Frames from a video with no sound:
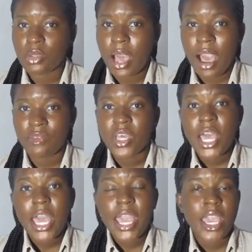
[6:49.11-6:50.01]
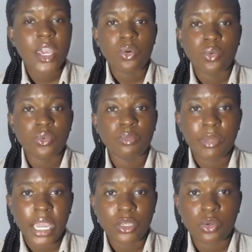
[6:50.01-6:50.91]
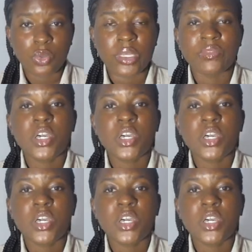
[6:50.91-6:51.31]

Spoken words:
have her own microwave.